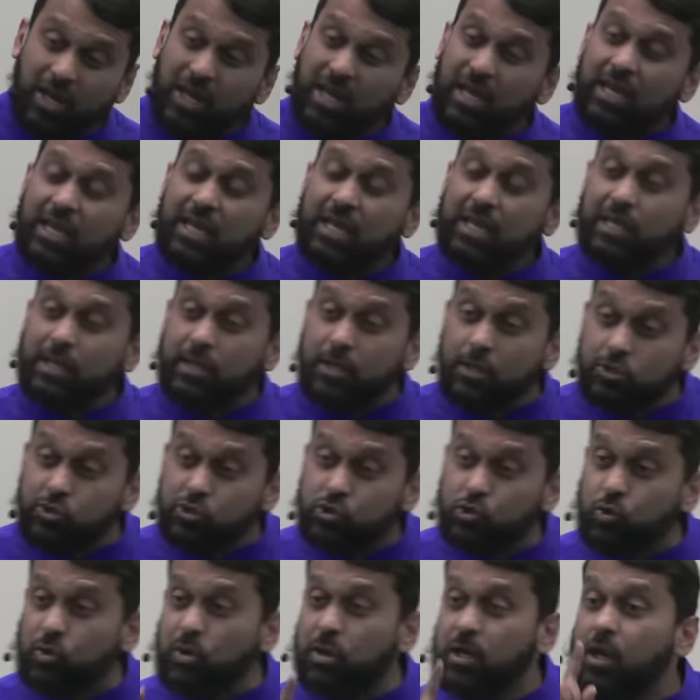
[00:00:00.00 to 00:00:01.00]
he
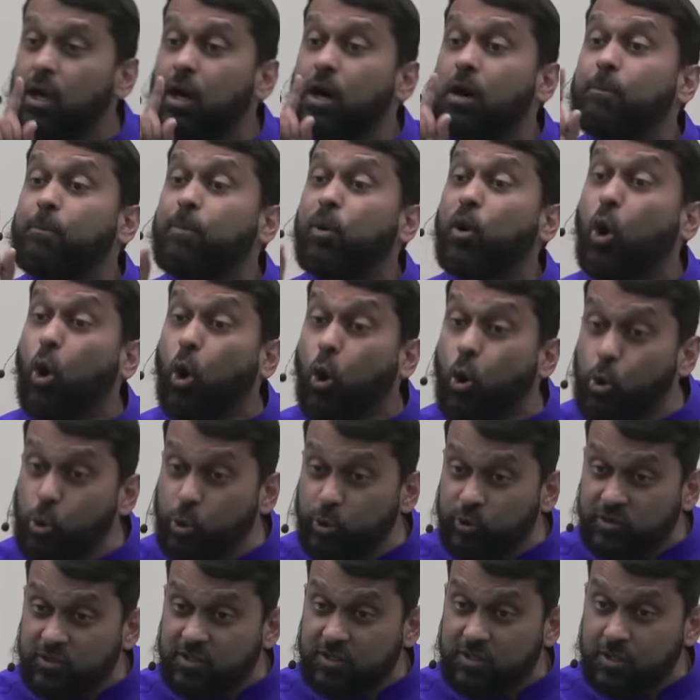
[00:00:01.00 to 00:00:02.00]
literally
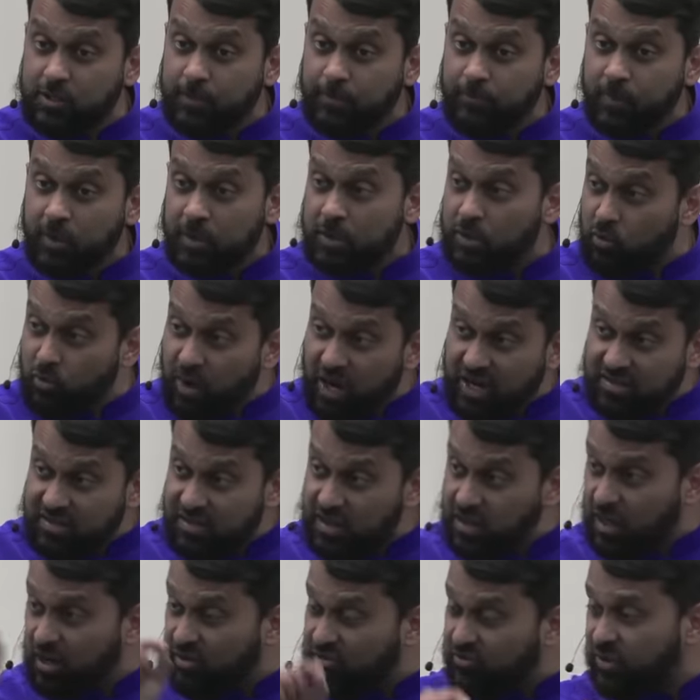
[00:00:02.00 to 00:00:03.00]
opposed the
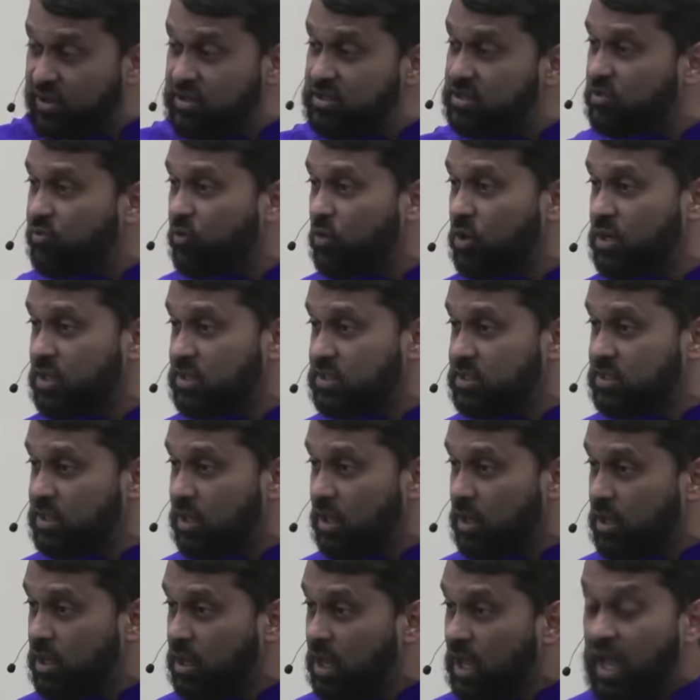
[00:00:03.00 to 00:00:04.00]
raising of funds for Gaza.
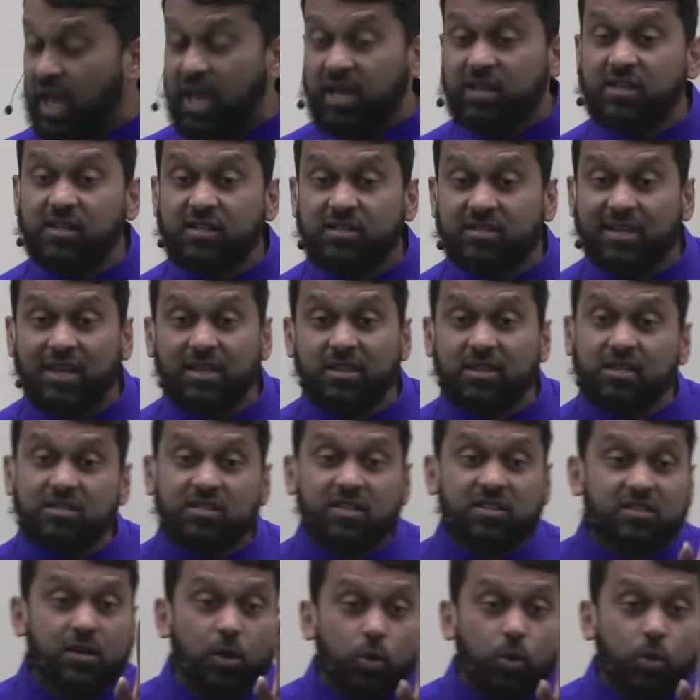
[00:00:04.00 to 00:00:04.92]
And he said, This is a